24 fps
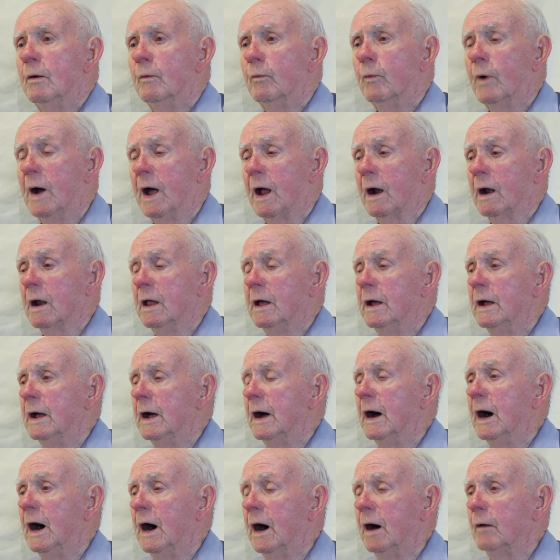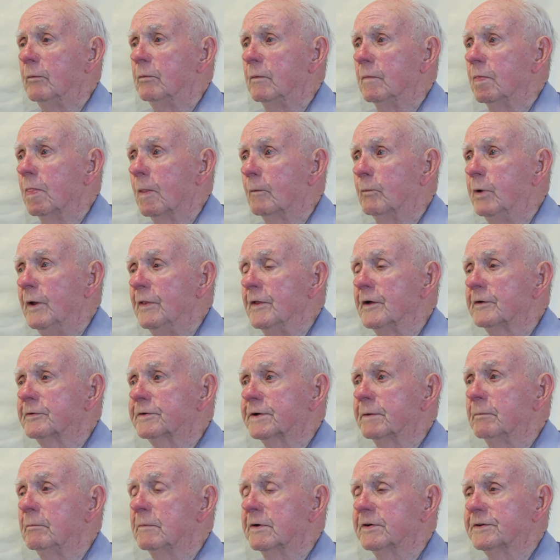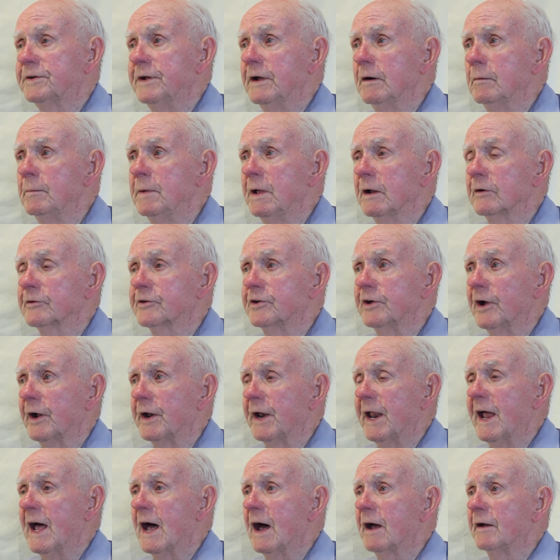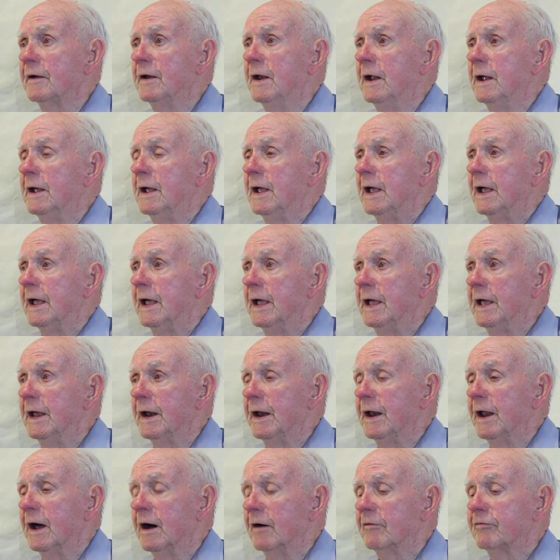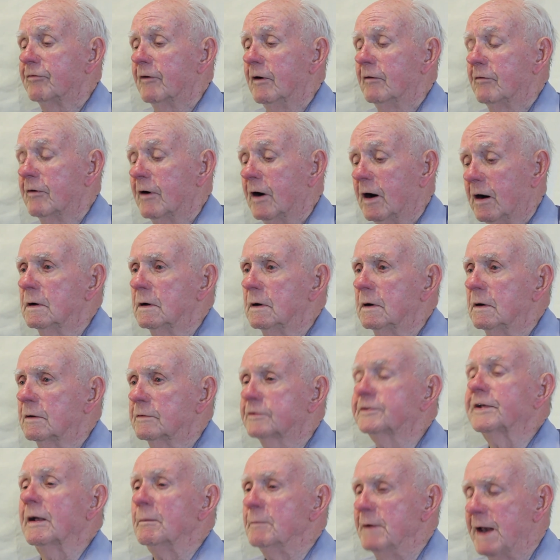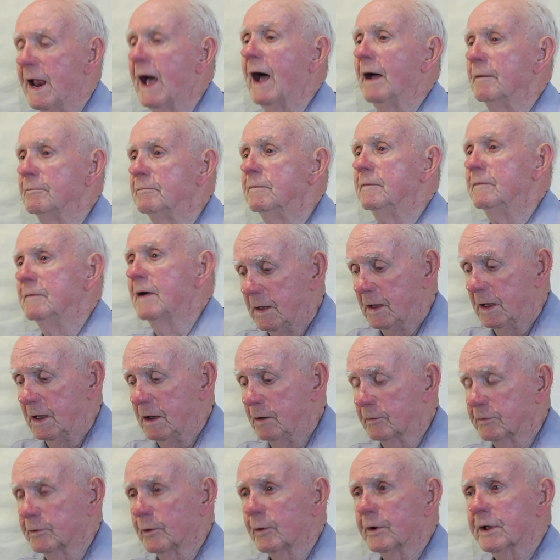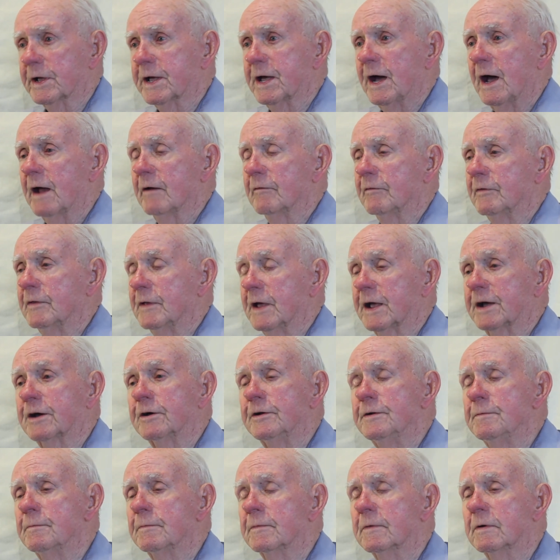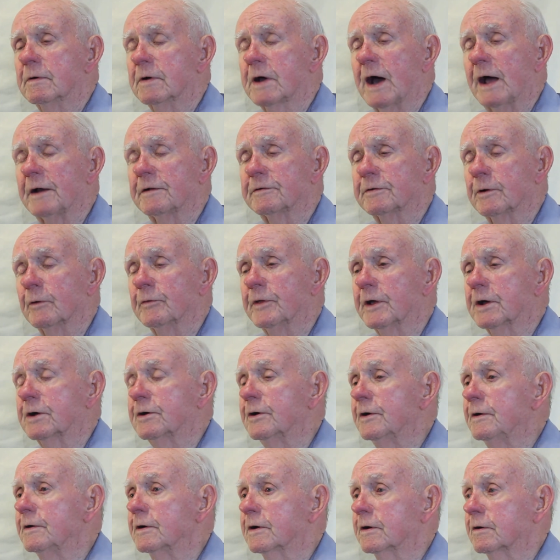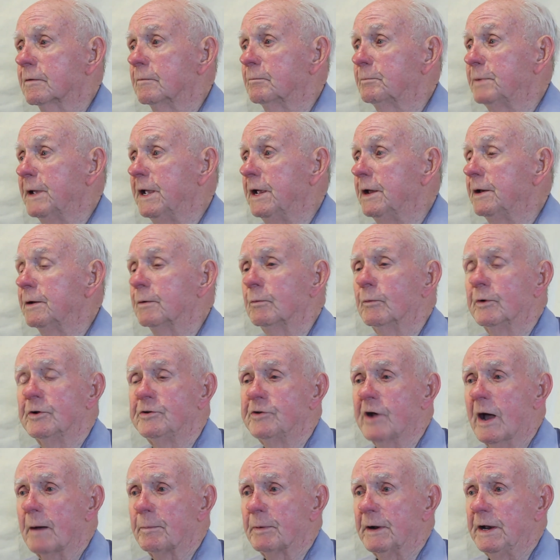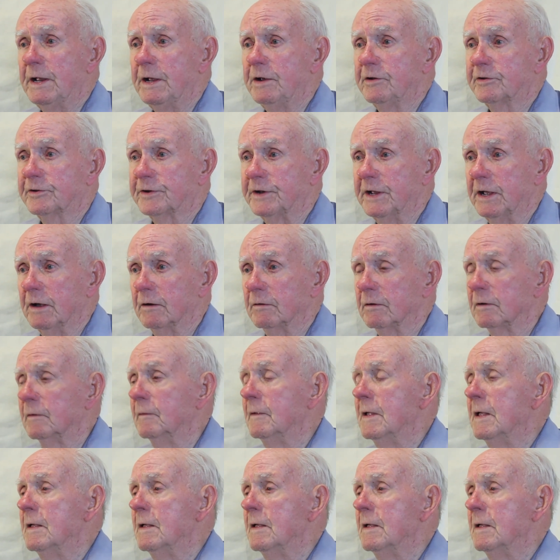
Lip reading: Well, when the steel mill shut down in '79, it was on account of they couldn't compete with Japanese steel.